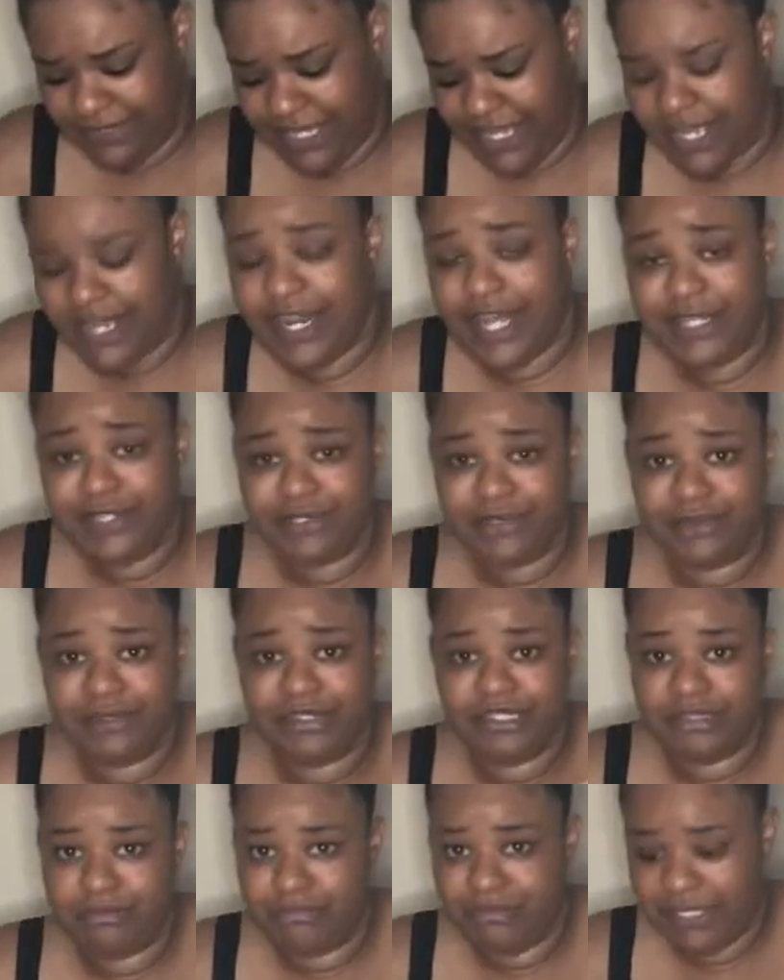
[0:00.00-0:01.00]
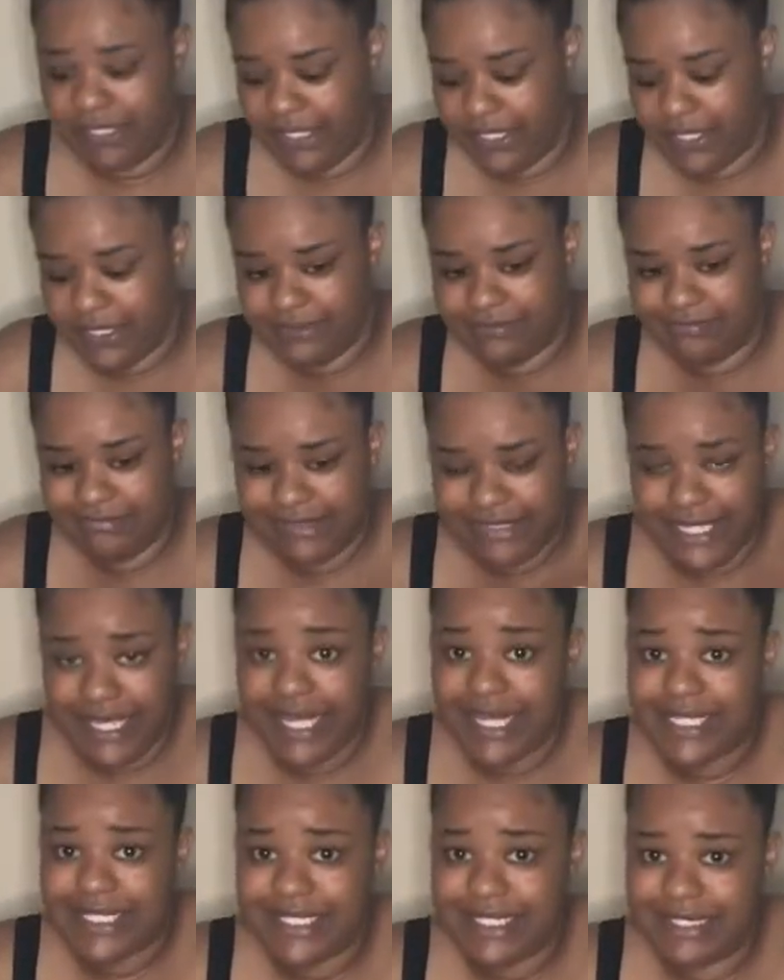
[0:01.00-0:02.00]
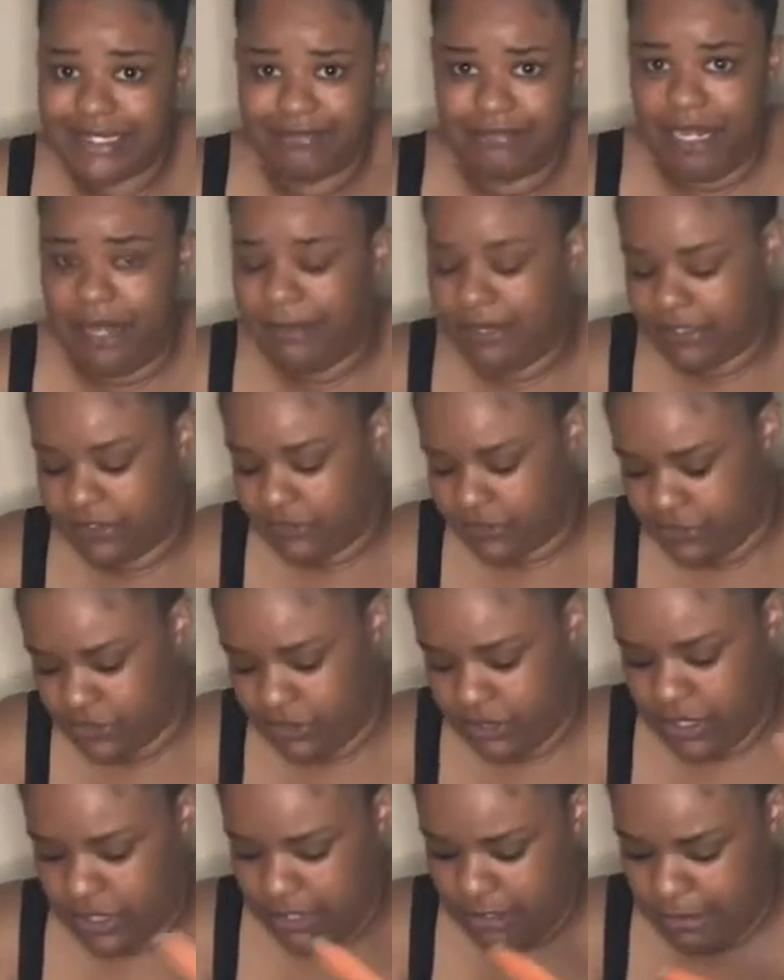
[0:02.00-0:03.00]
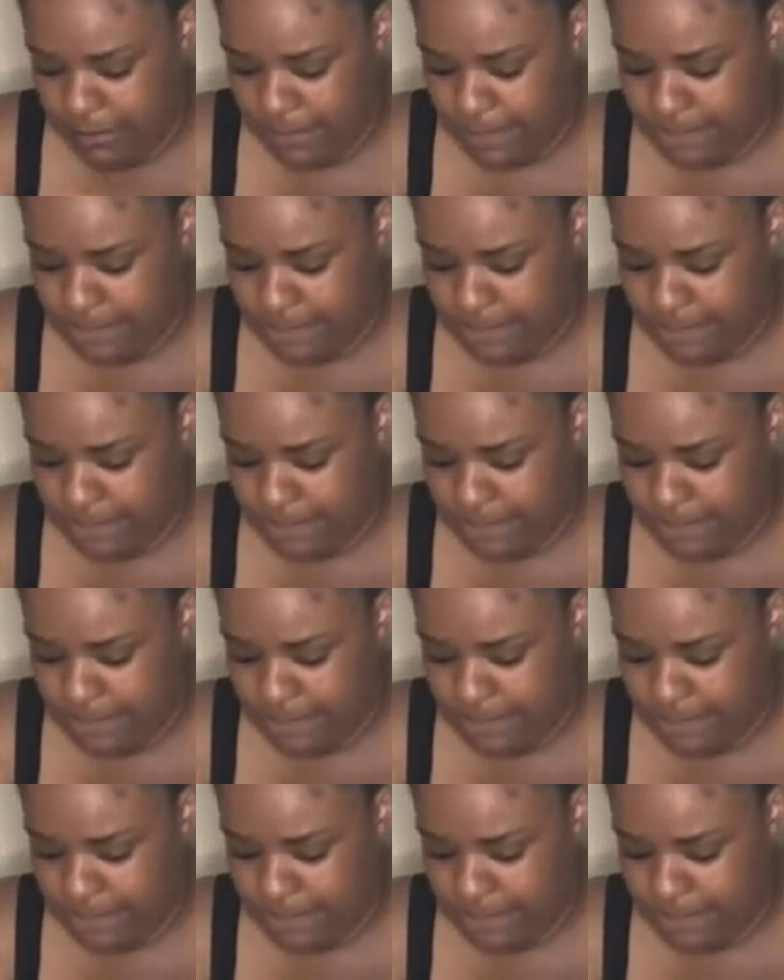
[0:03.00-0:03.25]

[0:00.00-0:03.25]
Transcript: Can I do a split? Yes, I'm not about to show y'all.